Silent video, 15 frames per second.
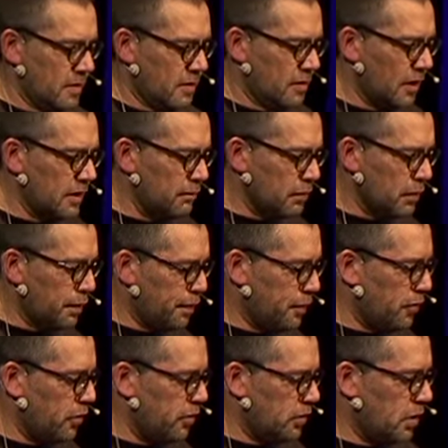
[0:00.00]
Not even a
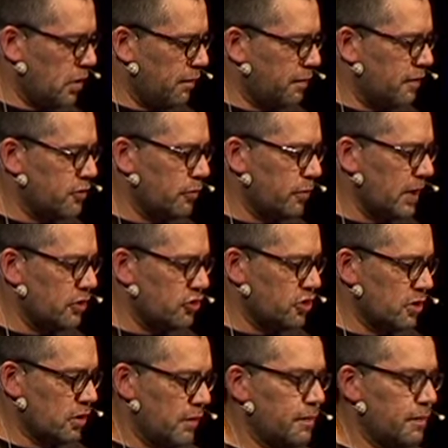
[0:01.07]
third of the duration